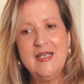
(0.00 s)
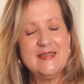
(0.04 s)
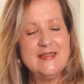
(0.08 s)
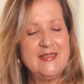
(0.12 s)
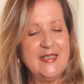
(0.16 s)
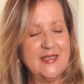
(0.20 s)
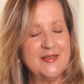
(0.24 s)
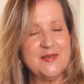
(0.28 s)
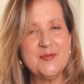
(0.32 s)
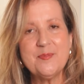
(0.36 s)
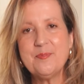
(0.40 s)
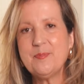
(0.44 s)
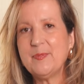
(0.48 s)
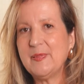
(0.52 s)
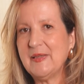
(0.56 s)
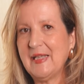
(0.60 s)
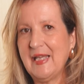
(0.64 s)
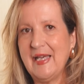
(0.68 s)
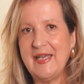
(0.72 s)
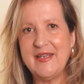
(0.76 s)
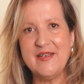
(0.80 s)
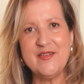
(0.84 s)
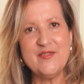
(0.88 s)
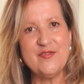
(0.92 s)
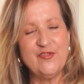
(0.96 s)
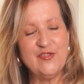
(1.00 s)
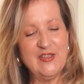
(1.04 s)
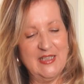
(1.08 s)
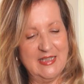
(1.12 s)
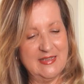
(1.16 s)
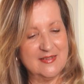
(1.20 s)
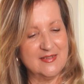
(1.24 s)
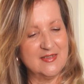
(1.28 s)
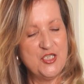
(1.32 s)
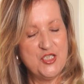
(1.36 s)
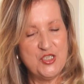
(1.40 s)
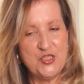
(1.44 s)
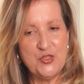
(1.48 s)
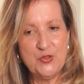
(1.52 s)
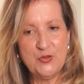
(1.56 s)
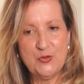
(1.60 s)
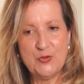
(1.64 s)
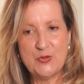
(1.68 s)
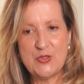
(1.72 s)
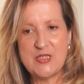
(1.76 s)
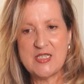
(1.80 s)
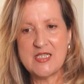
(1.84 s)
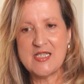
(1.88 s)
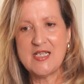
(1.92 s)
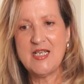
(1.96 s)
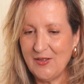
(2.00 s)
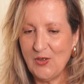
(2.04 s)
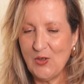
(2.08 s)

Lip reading: than plain flat shoes.